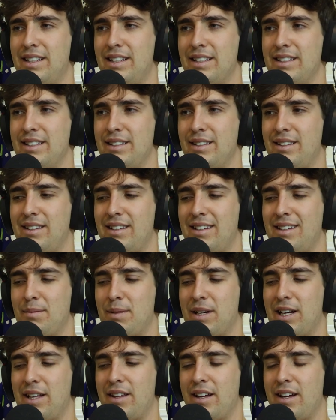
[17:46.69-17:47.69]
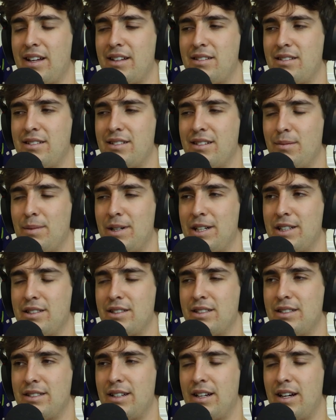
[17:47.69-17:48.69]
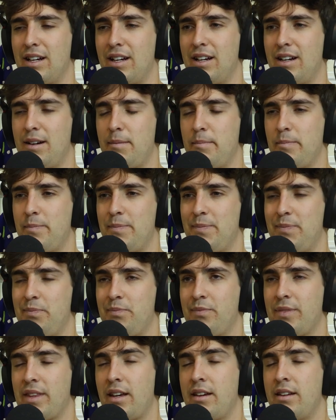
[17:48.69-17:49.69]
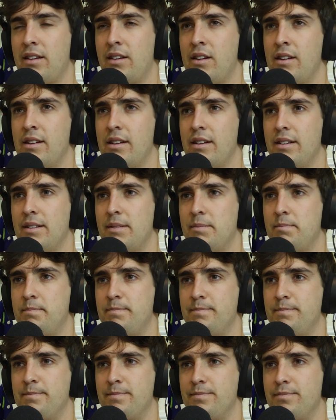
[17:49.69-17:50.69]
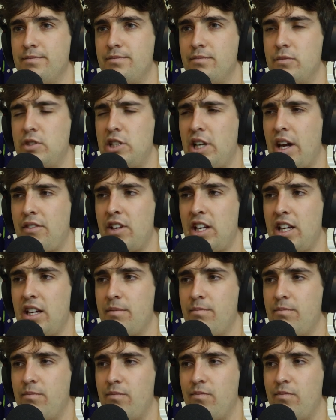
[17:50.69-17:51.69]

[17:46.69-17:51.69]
Oh, I didn't think about that so much. Do you have any?